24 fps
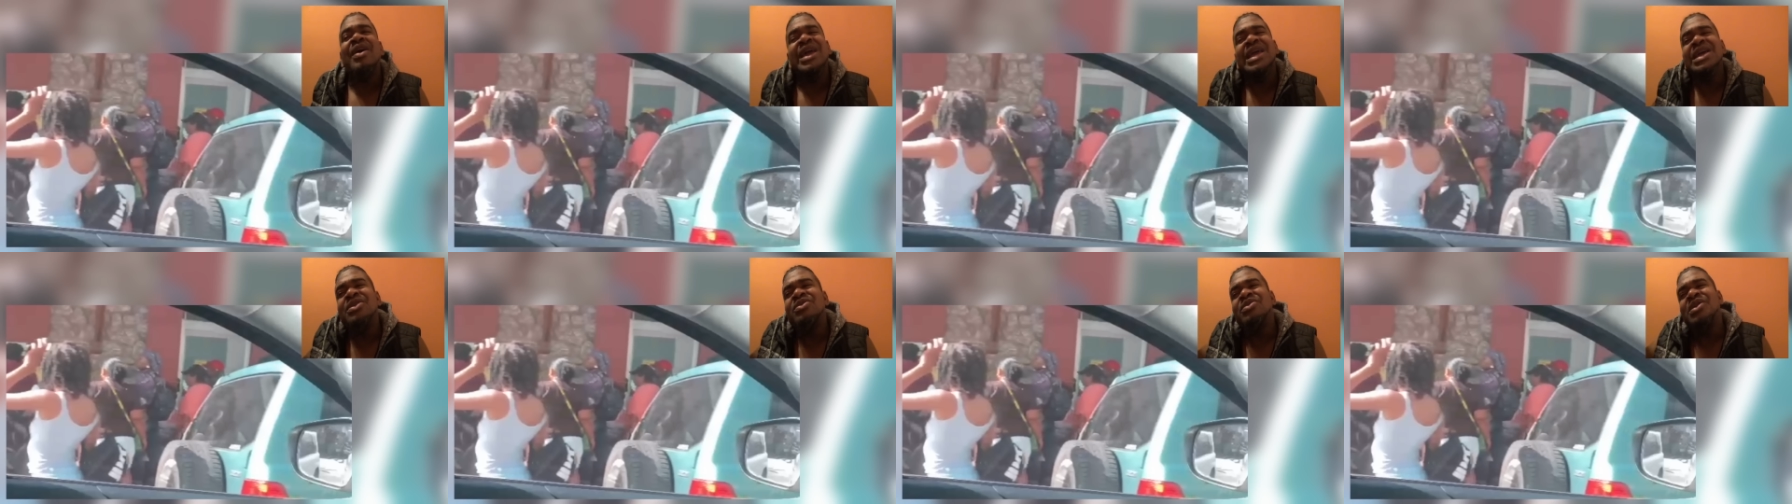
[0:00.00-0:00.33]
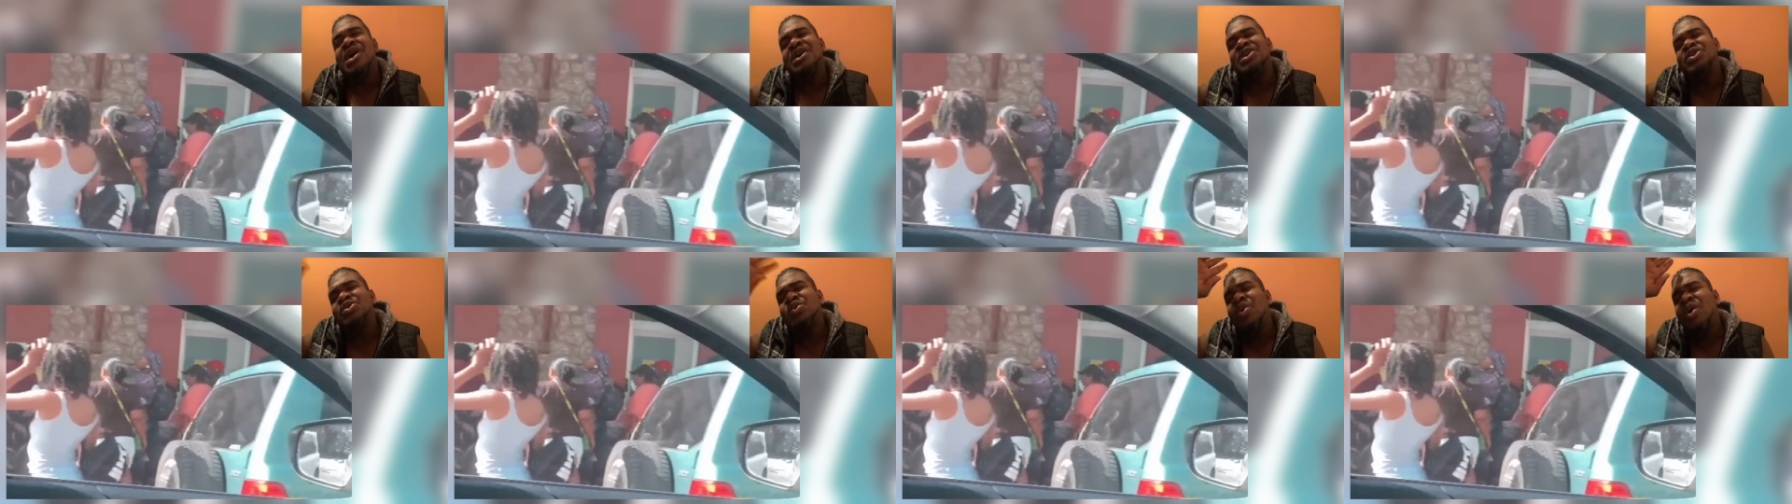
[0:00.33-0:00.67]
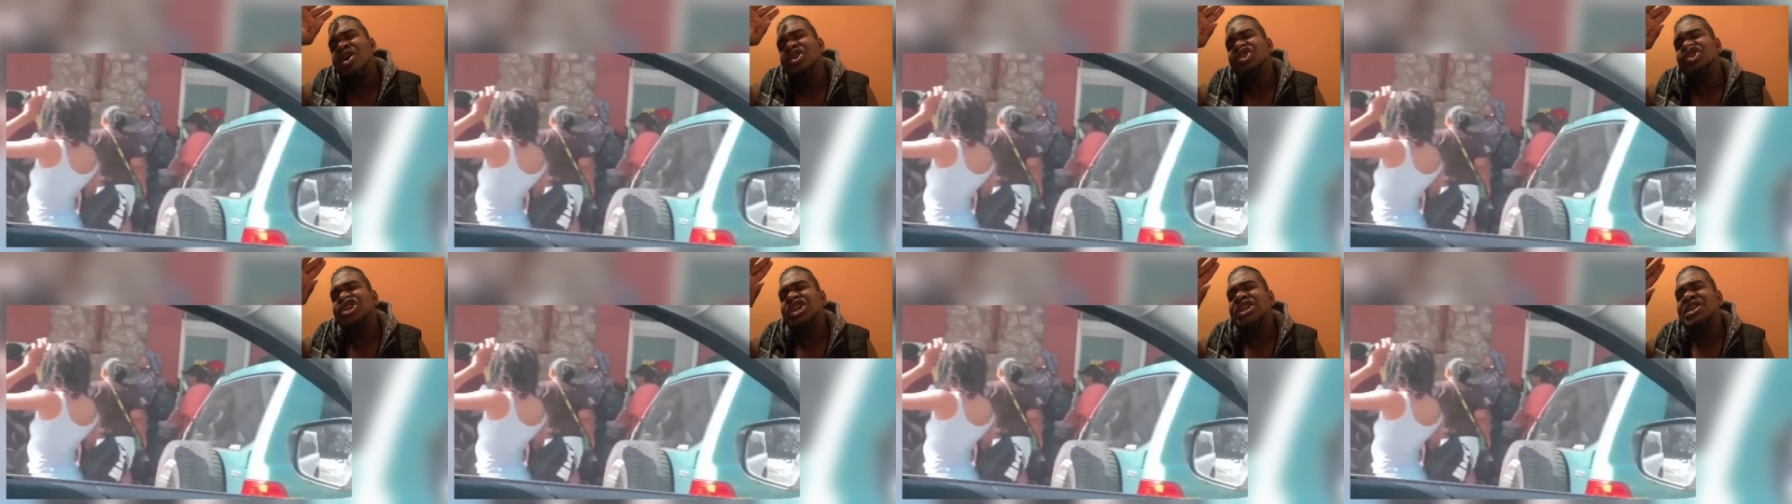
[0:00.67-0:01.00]
Okay, look at
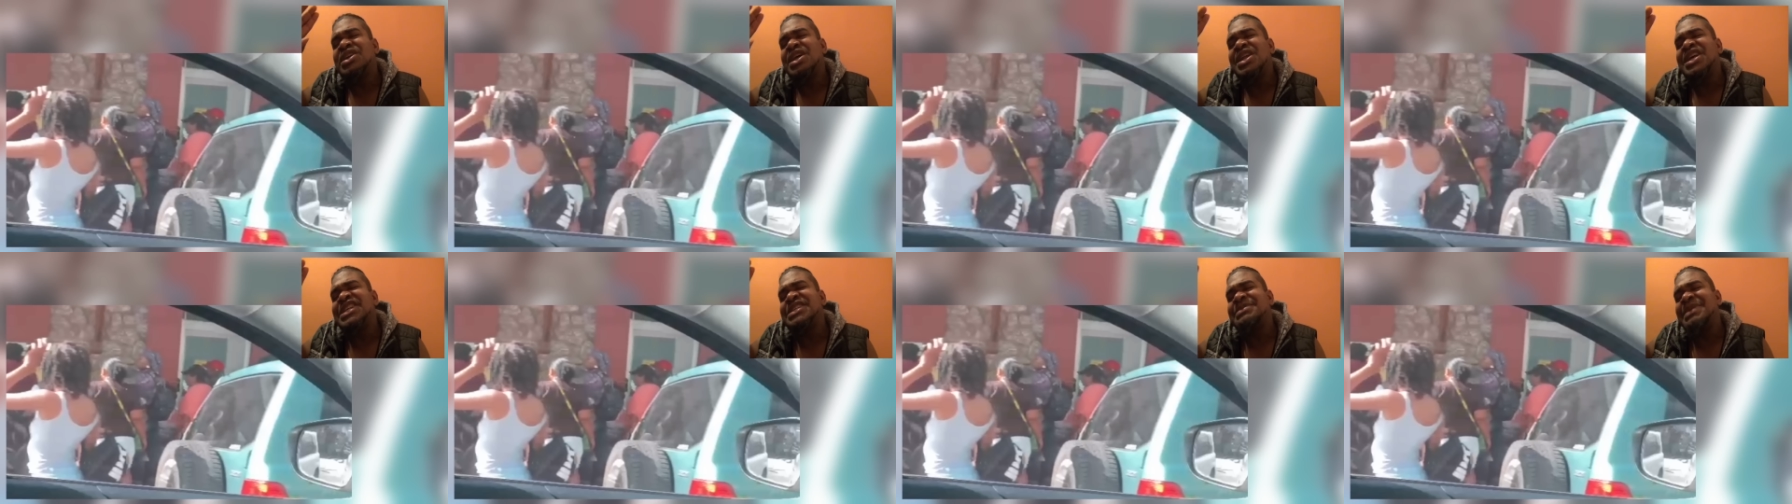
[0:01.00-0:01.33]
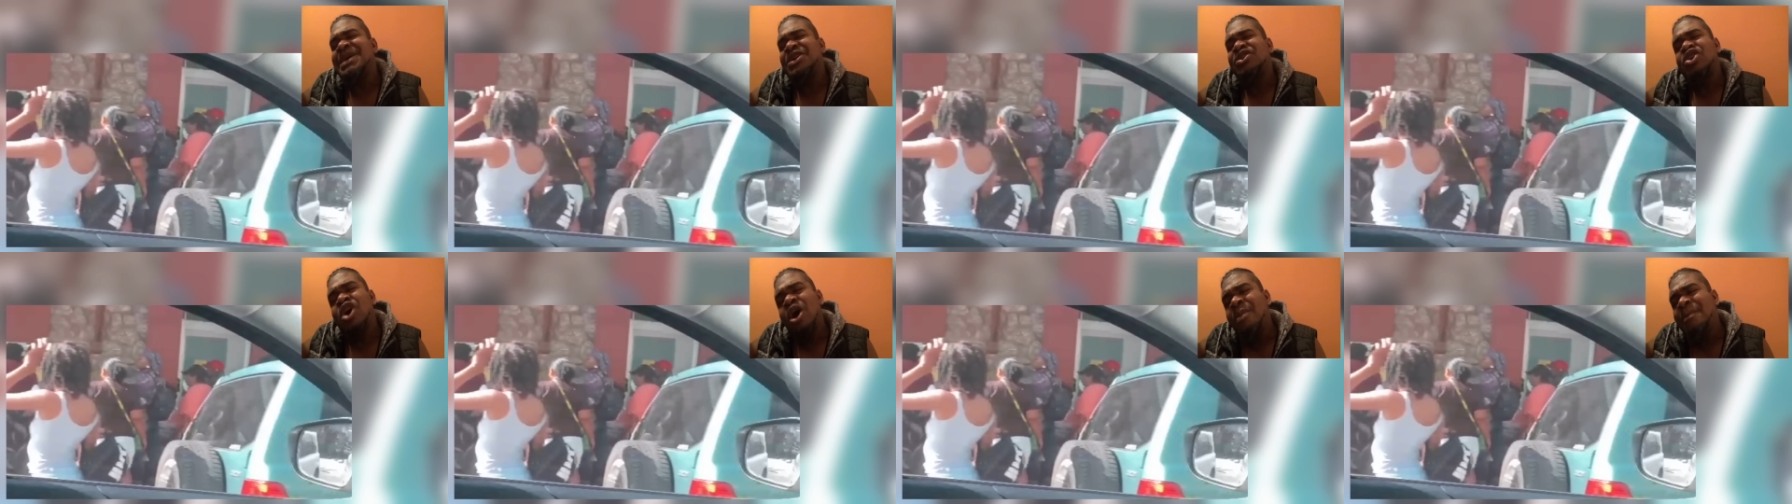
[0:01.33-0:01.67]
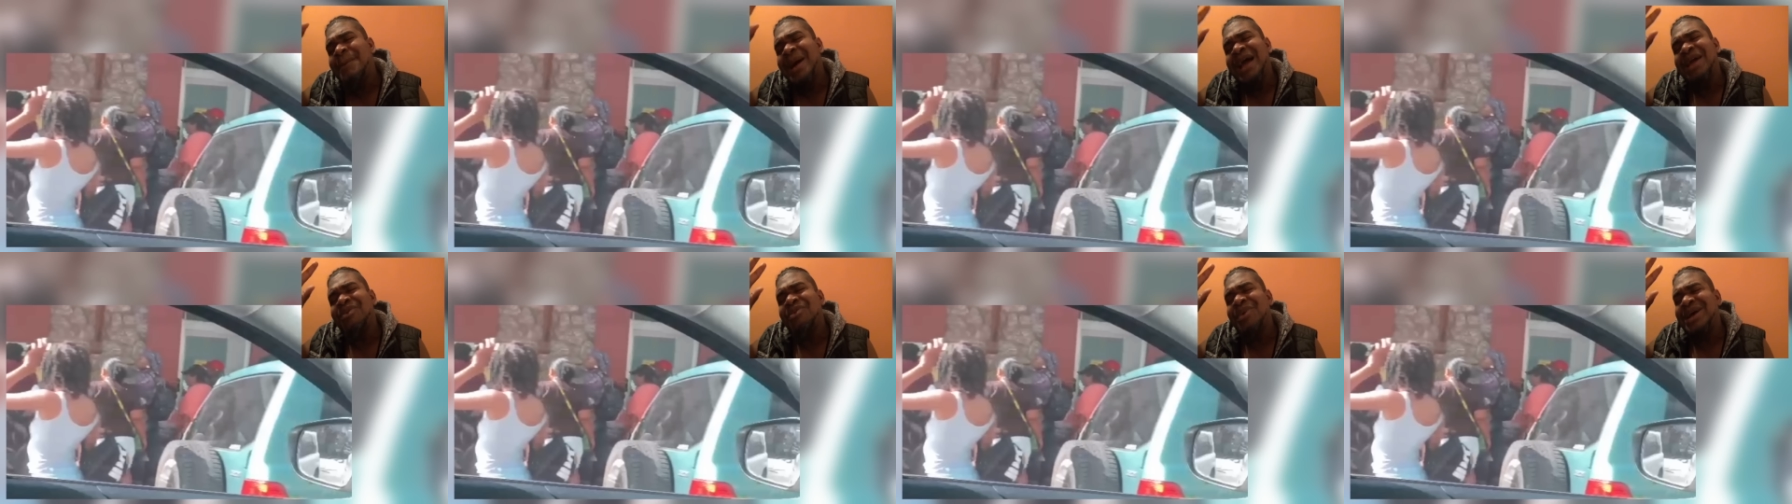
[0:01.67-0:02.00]
$200, man. Come
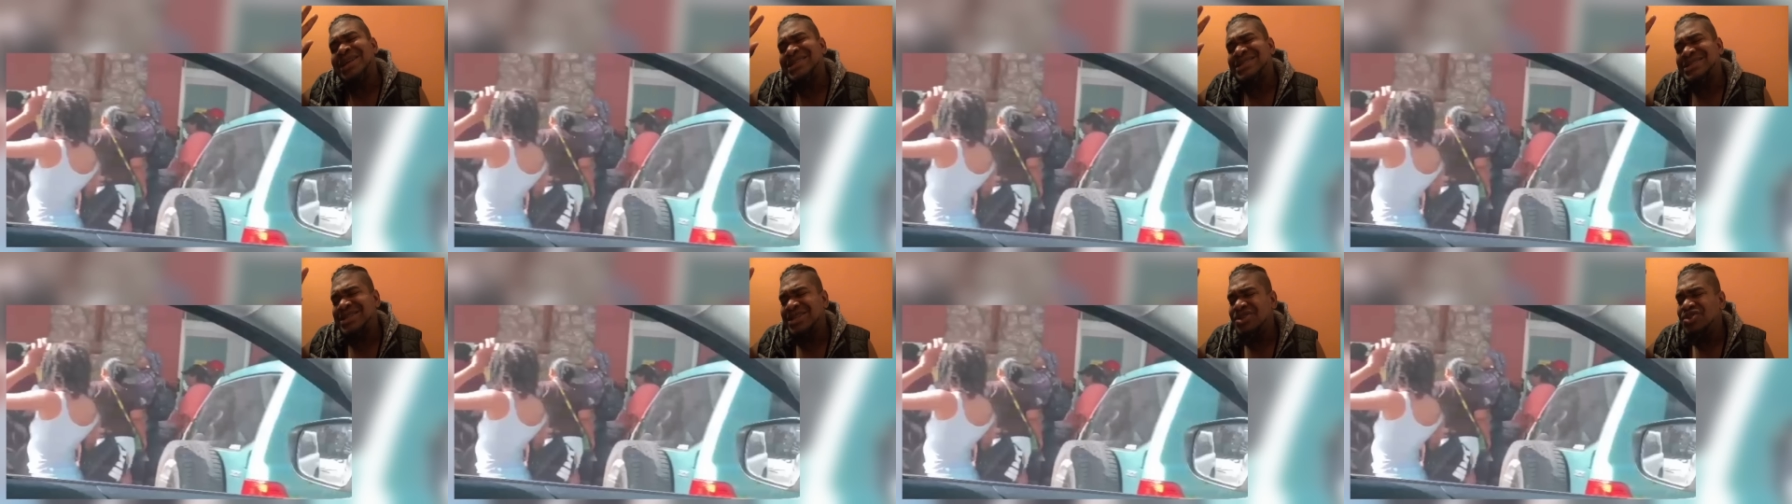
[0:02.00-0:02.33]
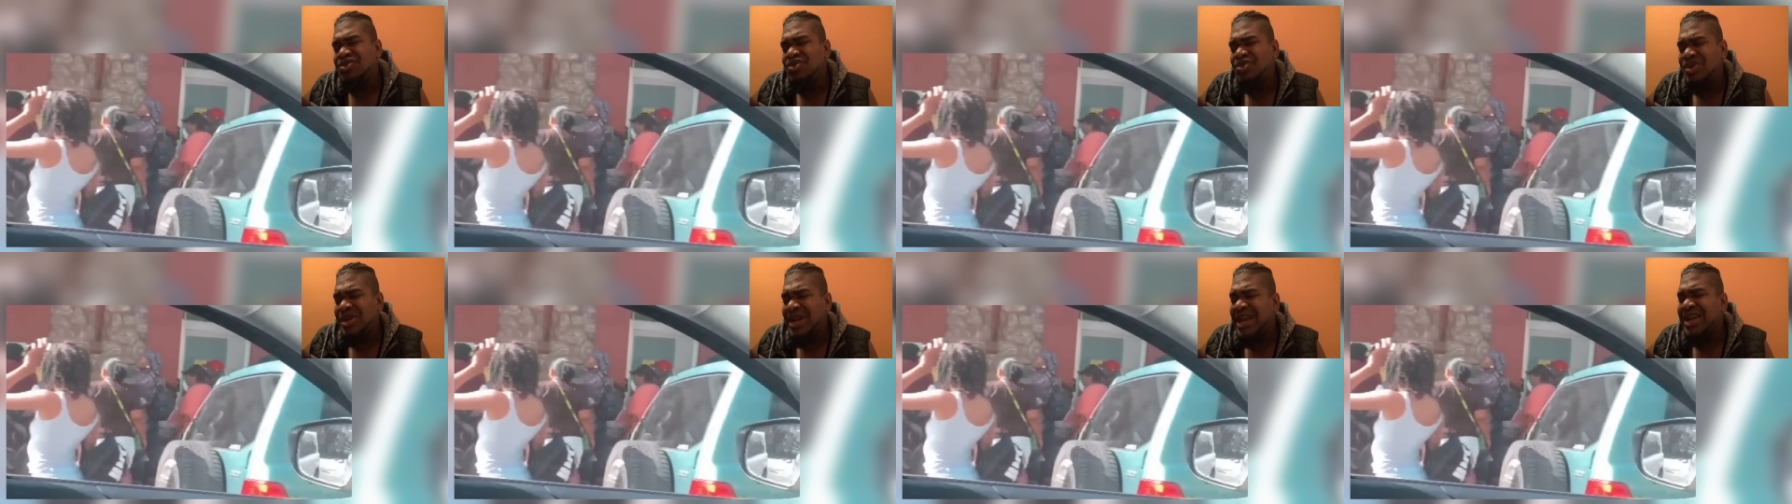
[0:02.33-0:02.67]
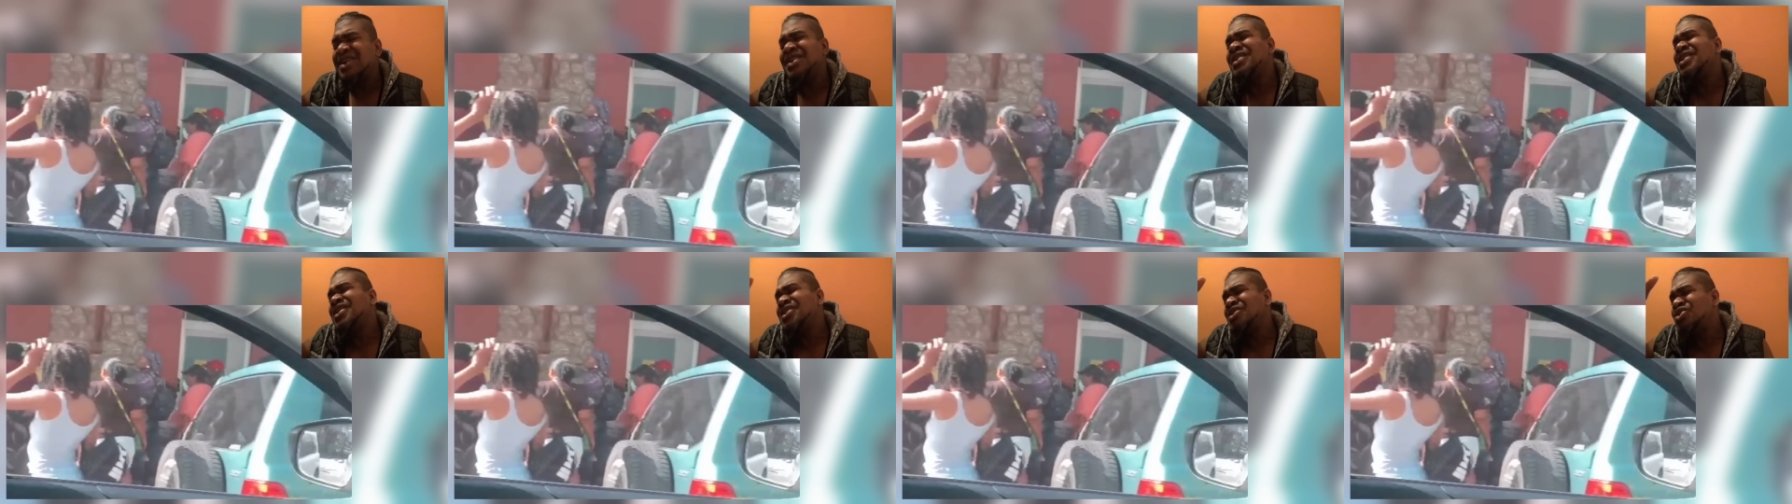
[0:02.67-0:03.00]
by Western Union, get
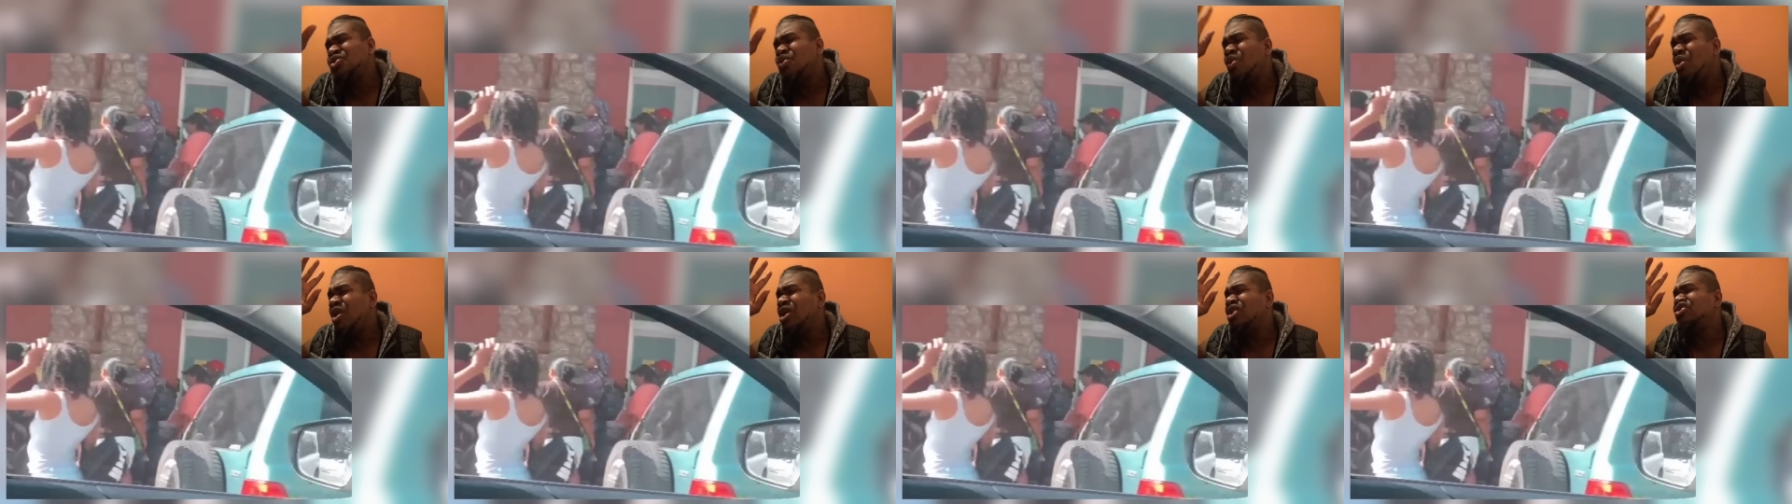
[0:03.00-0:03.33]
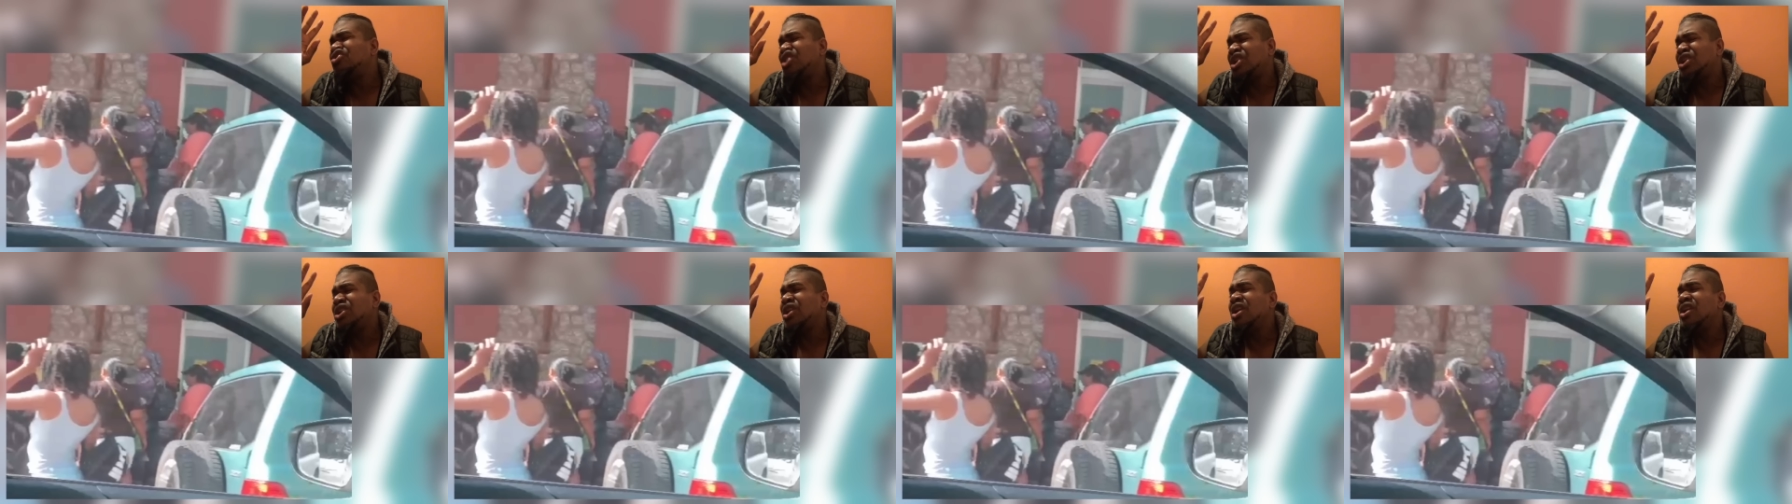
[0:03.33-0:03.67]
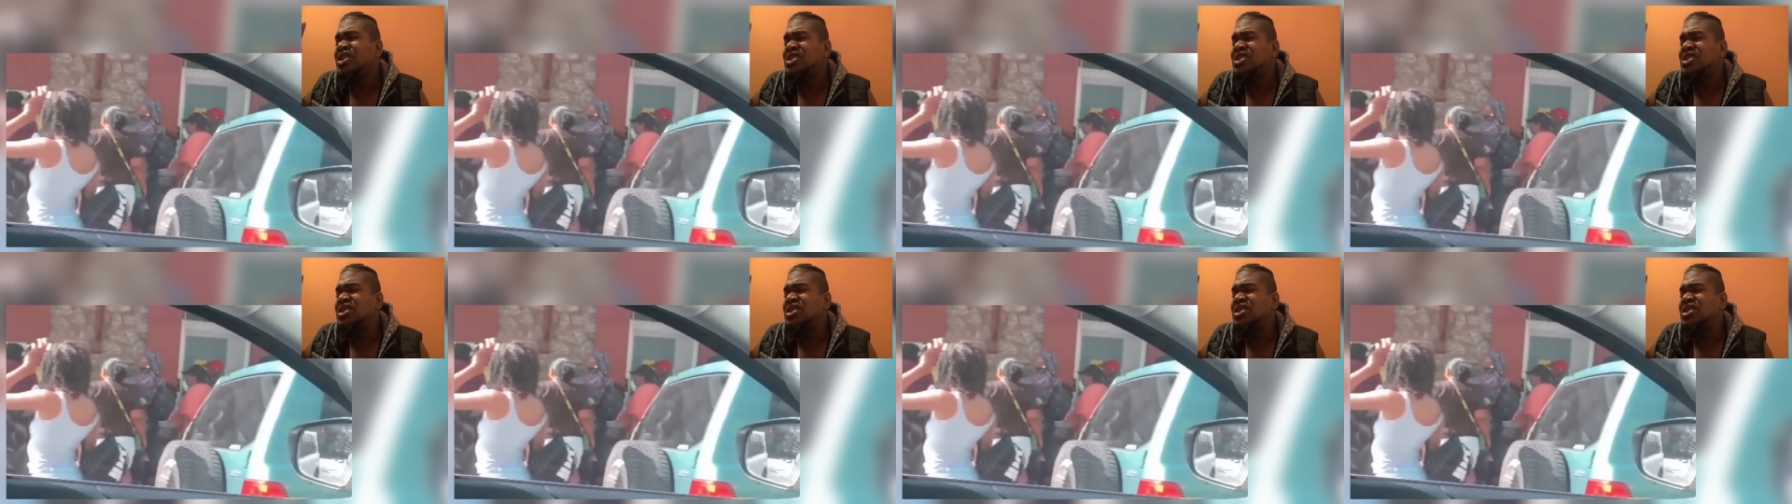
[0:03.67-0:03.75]
a little $200